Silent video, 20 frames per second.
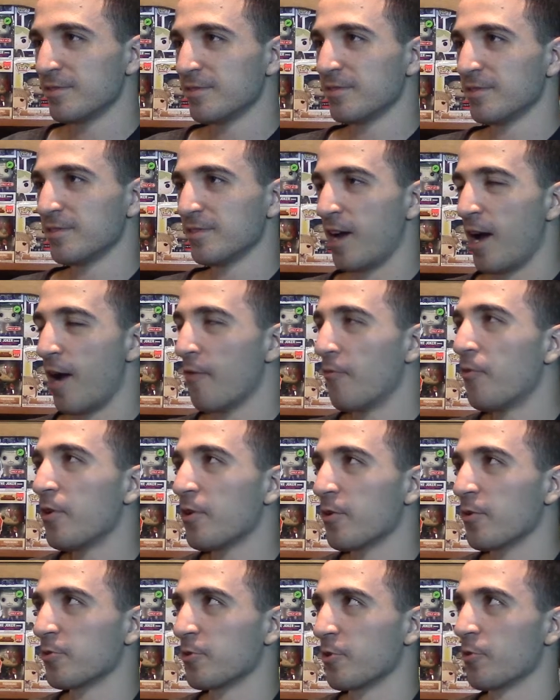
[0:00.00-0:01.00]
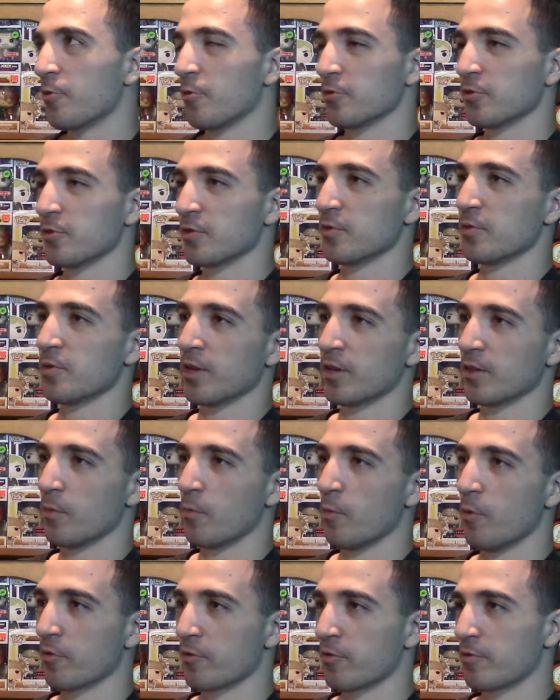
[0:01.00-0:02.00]
I feel like Eternals is like the
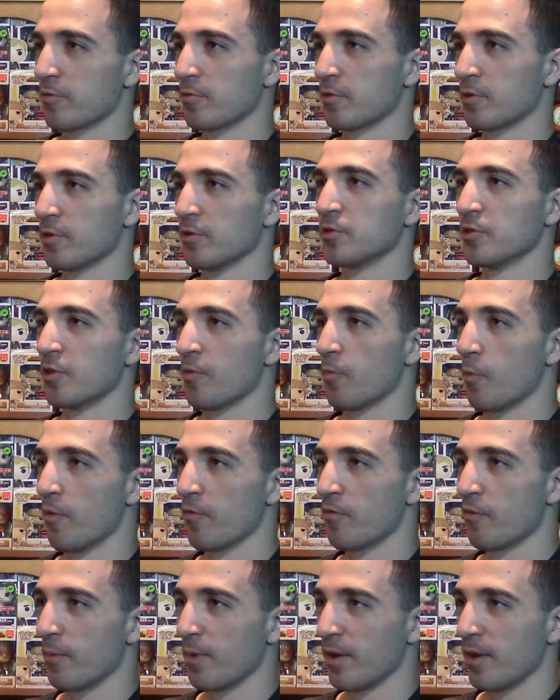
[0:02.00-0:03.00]
more concerned one for me.